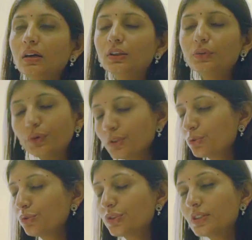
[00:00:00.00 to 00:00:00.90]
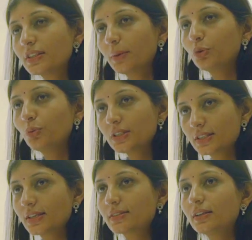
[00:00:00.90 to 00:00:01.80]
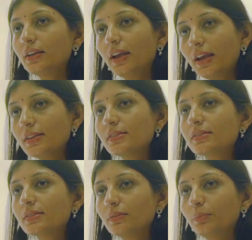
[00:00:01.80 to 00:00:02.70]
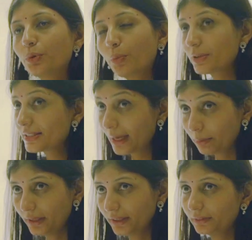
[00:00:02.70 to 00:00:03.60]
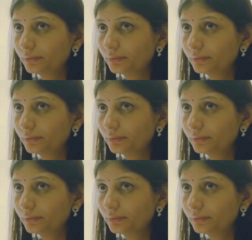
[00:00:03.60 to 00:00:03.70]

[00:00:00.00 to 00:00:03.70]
The first crucial step towards testing is proper sampling.